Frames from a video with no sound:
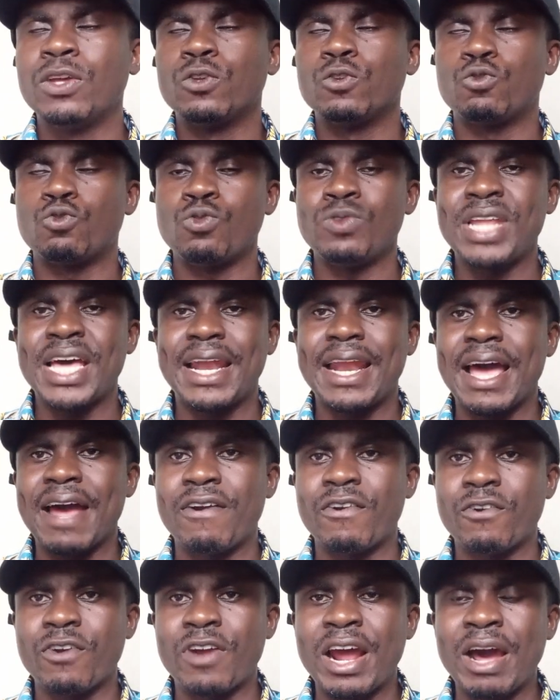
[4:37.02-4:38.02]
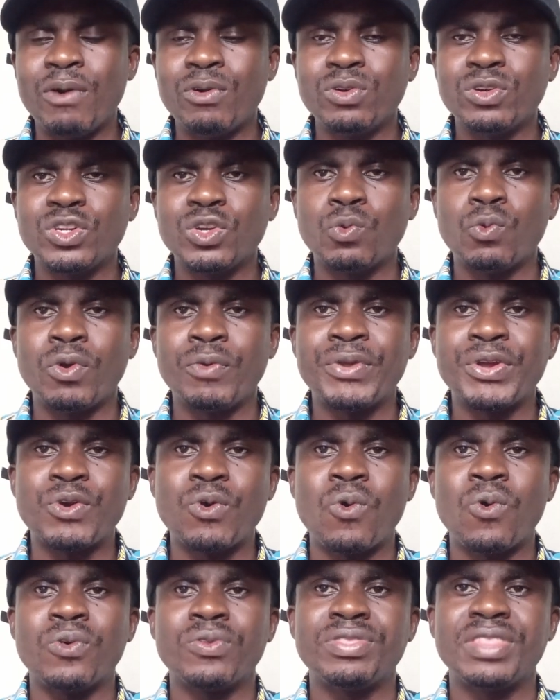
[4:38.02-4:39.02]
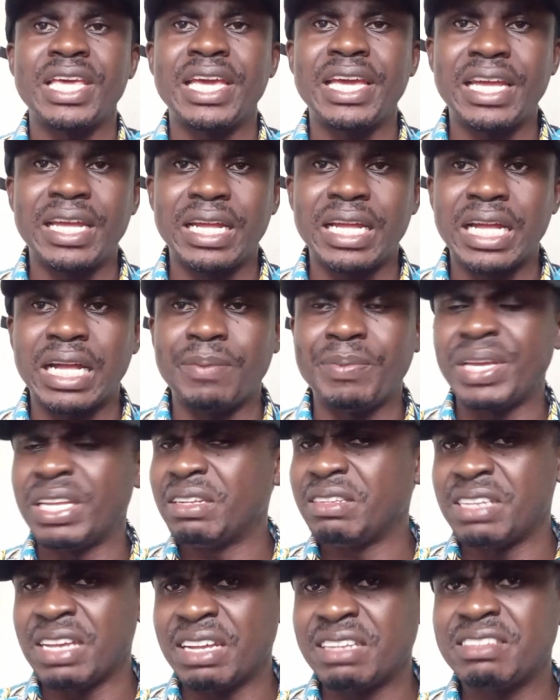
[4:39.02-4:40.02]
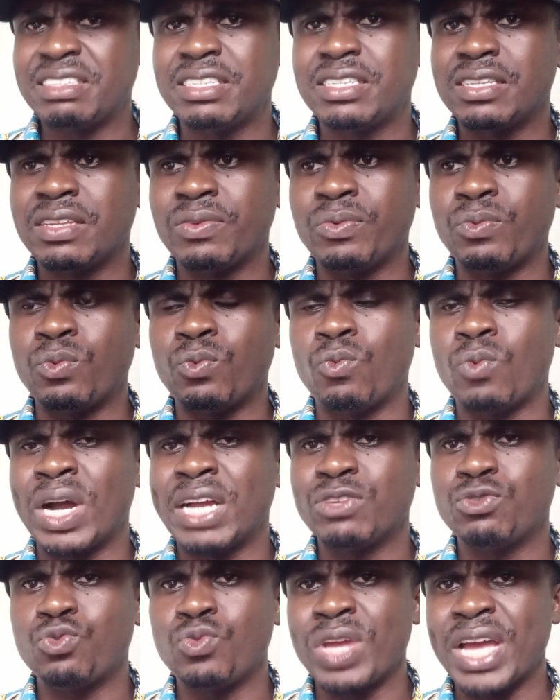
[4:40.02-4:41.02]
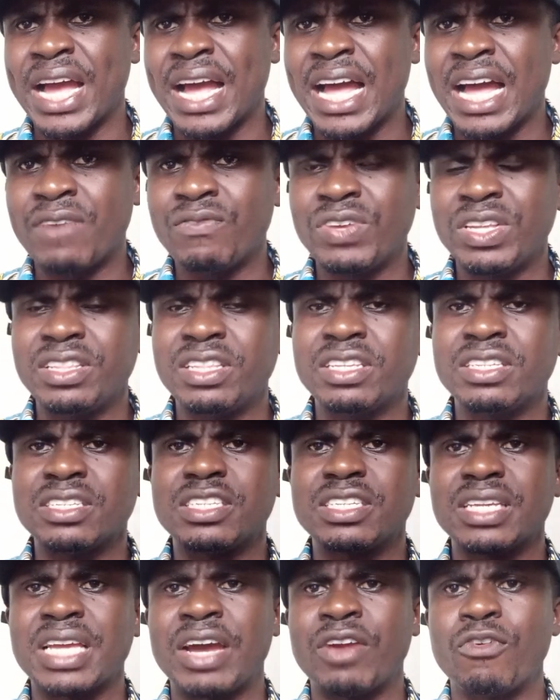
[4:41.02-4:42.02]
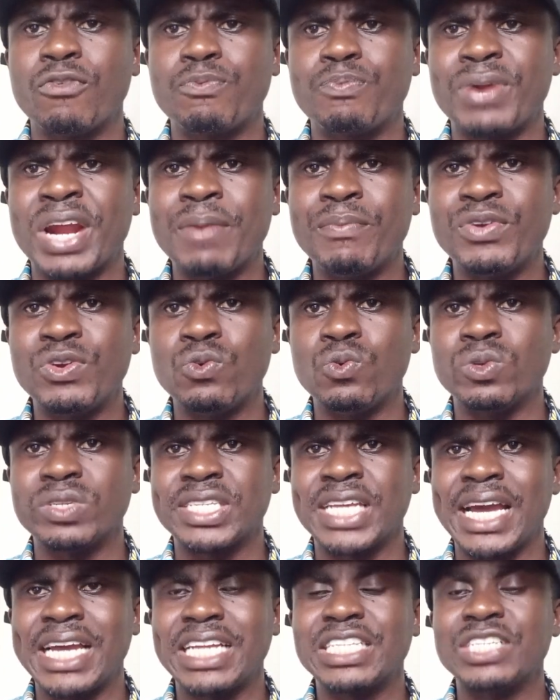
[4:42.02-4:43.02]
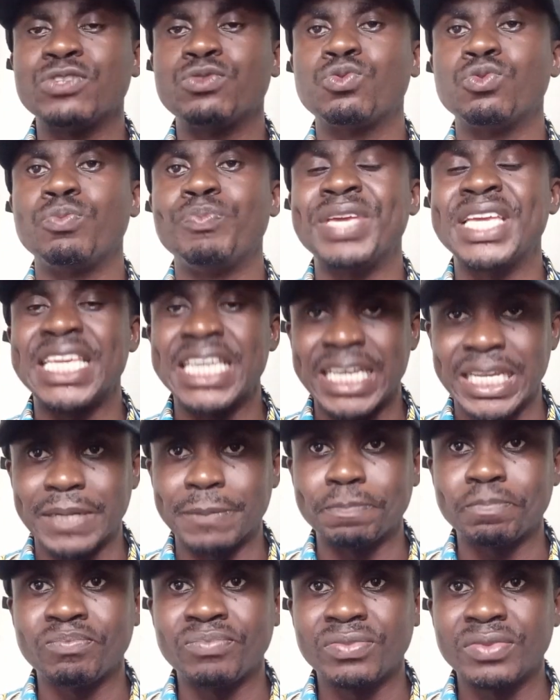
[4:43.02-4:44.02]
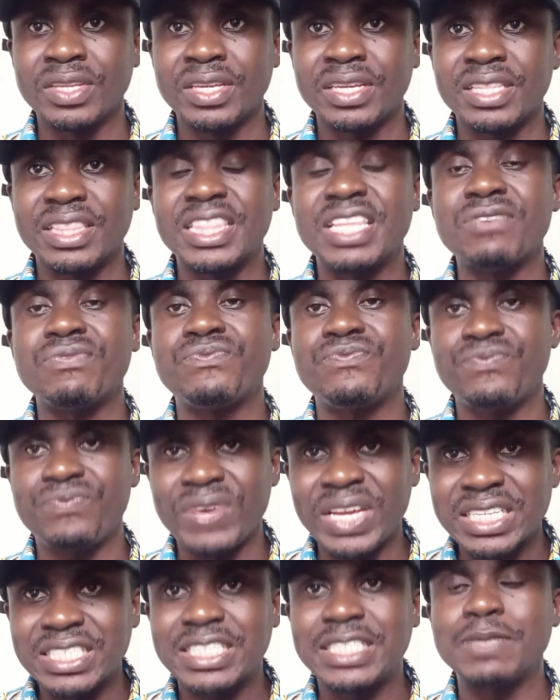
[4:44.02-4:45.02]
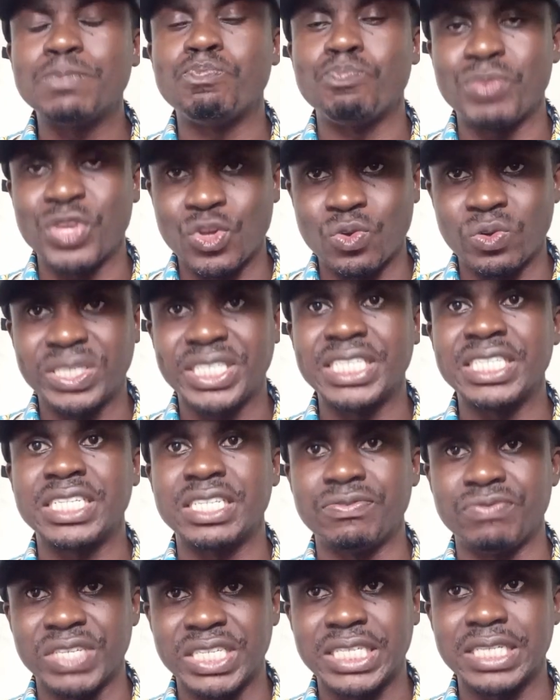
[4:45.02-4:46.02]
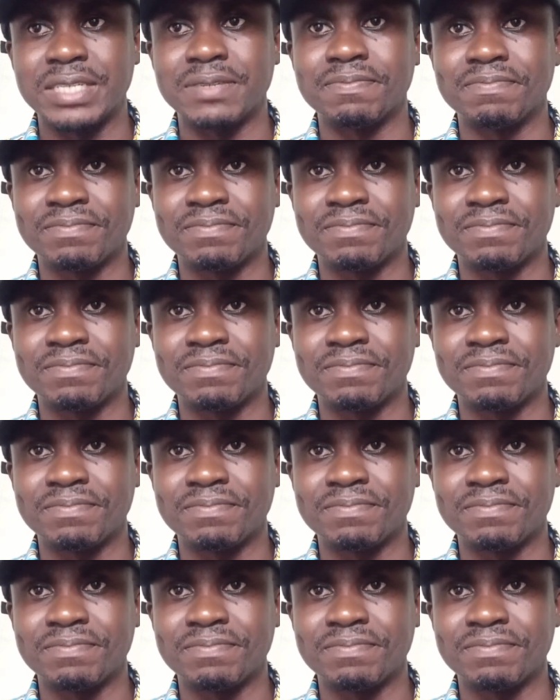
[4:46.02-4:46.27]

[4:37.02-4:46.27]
So that around what we call the, once we are having this kind of primary oocyte, it will begin the first meiotic division.